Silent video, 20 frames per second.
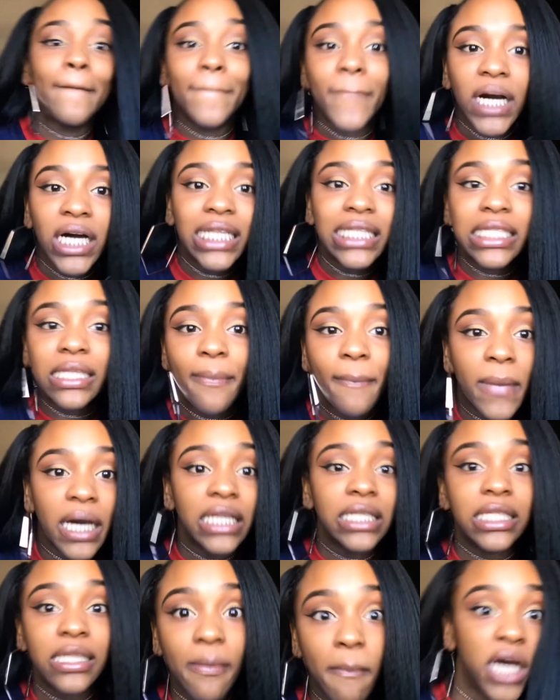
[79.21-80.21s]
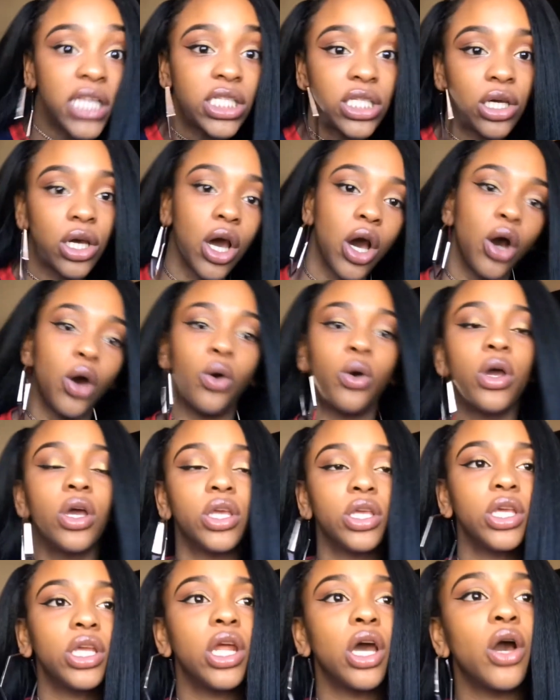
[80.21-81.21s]
months and months and months ago,
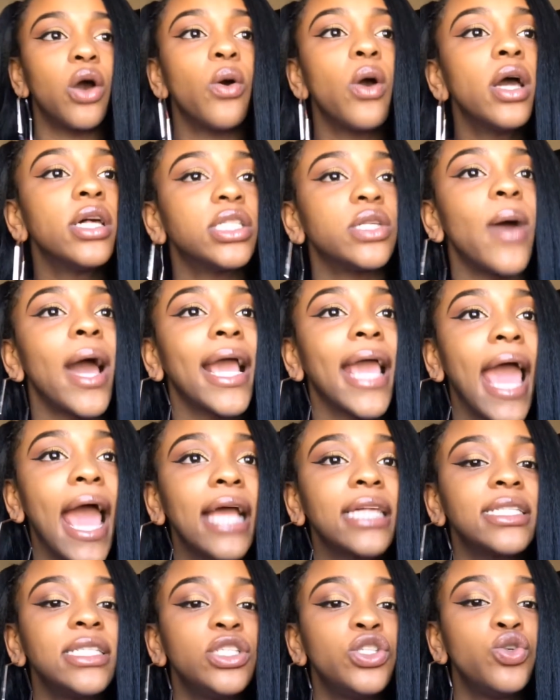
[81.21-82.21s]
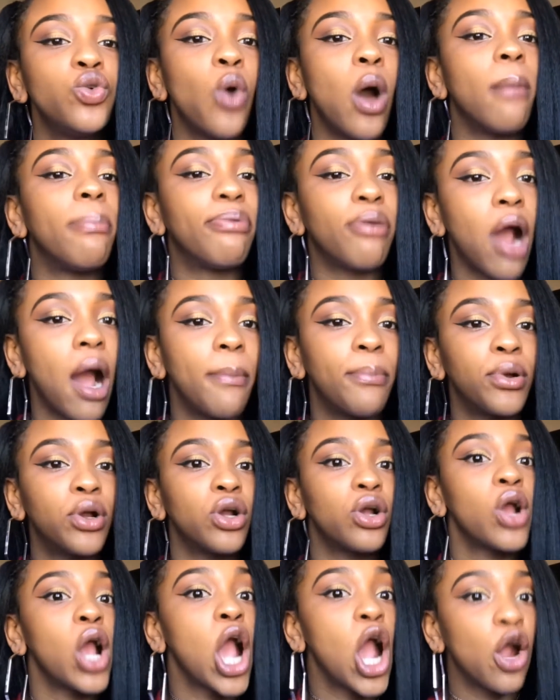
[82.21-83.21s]
you know? So I can actually do a
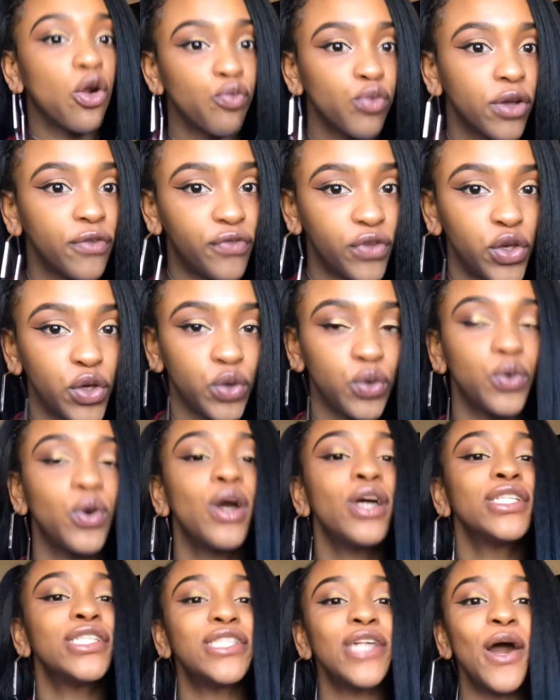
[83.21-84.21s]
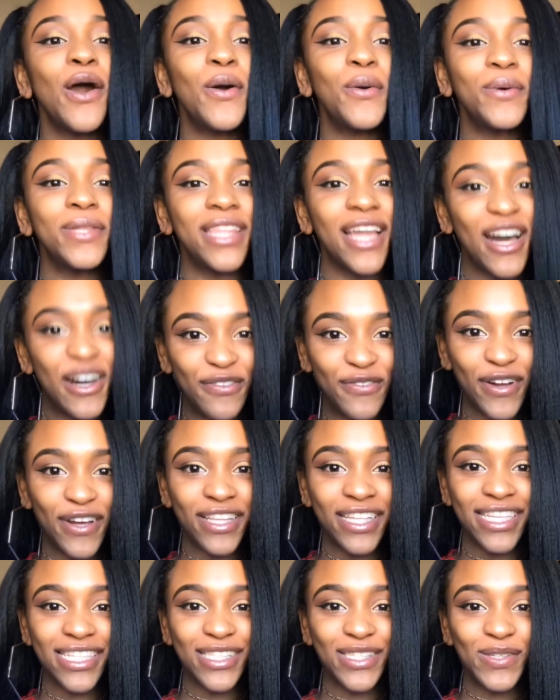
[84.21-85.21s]
proper review. So without
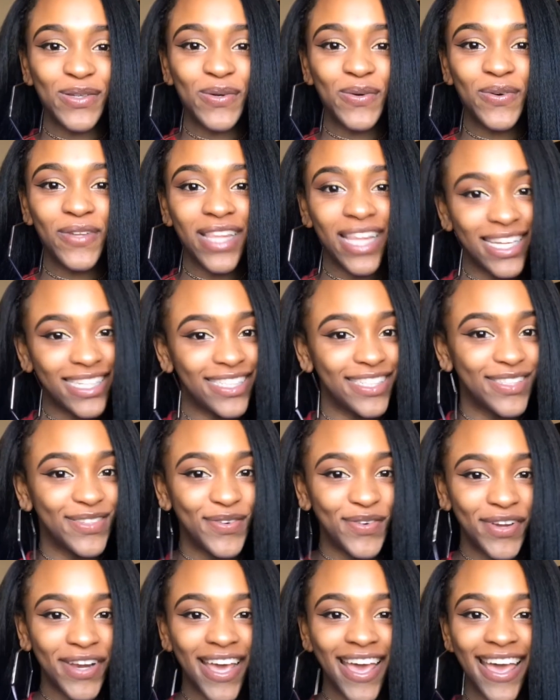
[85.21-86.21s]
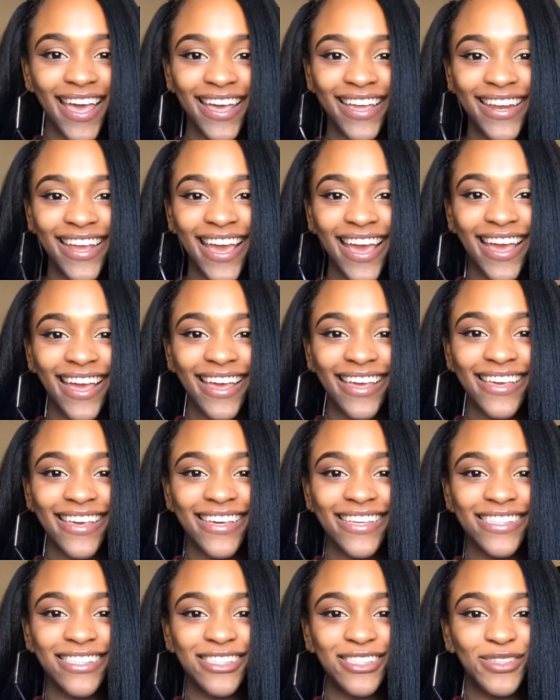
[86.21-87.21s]
further ado, let's just go on ahead and get
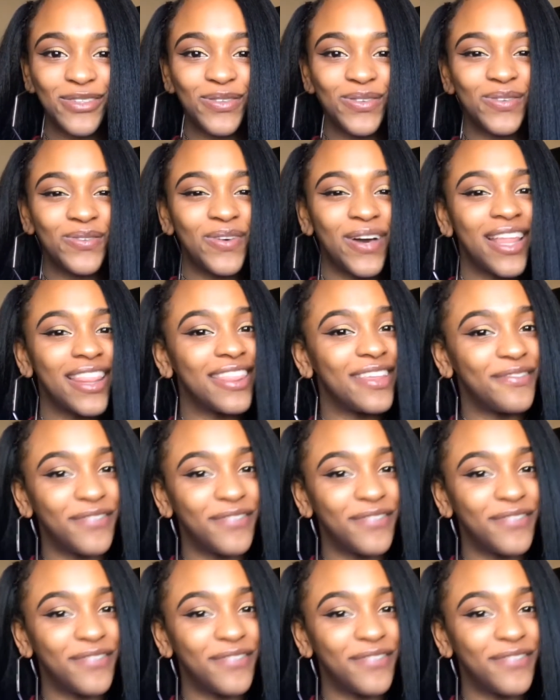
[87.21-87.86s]
into the